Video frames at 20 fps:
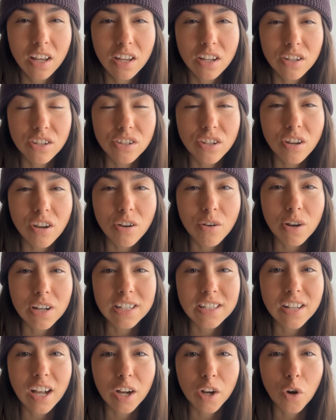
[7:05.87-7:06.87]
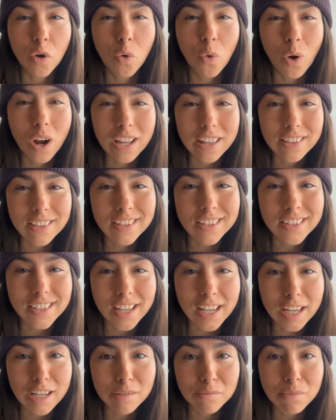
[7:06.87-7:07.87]
So it's not quite the
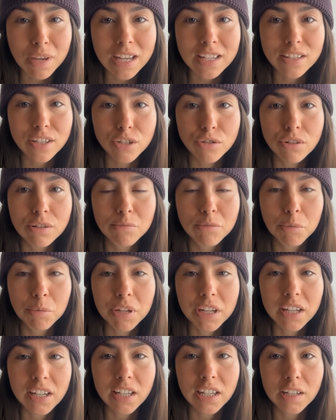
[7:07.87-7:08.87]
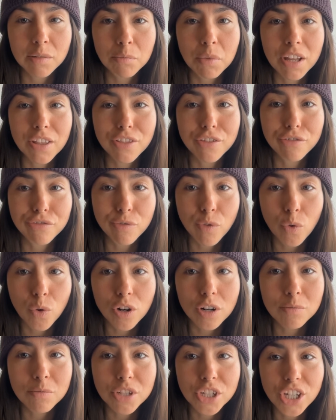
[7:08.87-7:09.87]
same as a dream repeated, but the
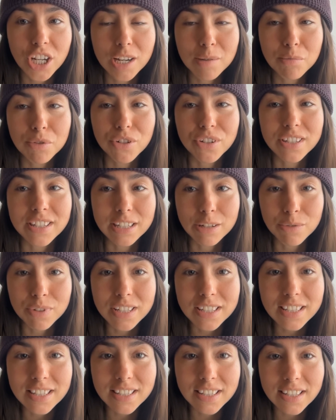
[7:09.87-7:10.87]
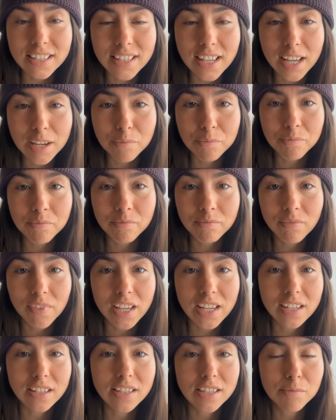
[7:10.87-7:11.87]
form, shape, or sequence is the same,
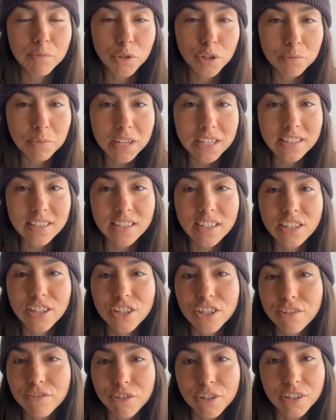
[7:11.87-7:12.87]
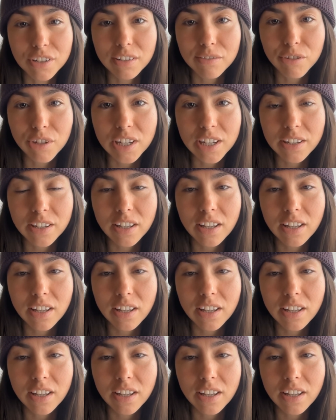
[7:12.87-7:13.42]
like similar message, different delivery.